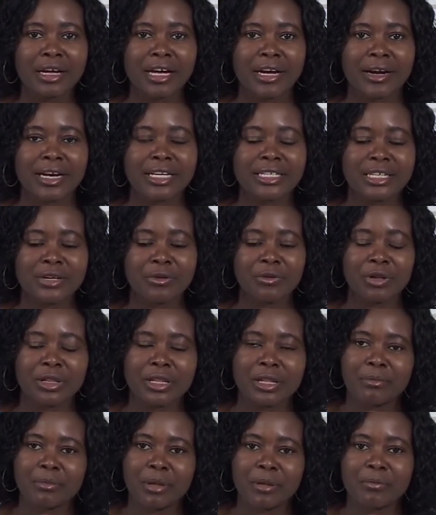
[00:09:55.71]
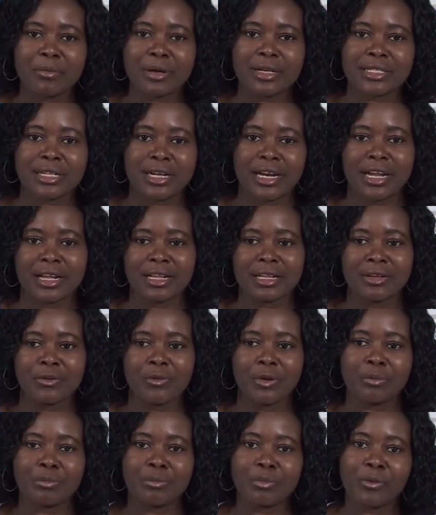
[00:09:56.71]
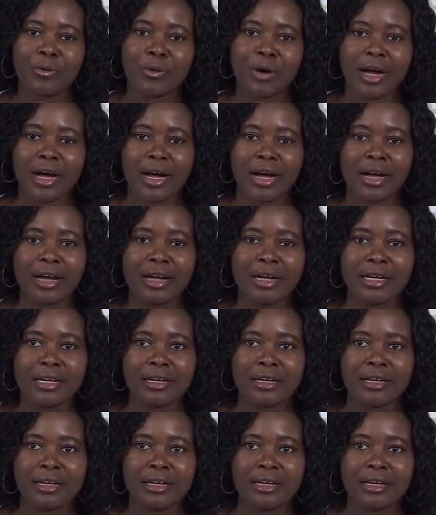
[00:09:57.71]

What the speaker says: writing on the papers like you are poor,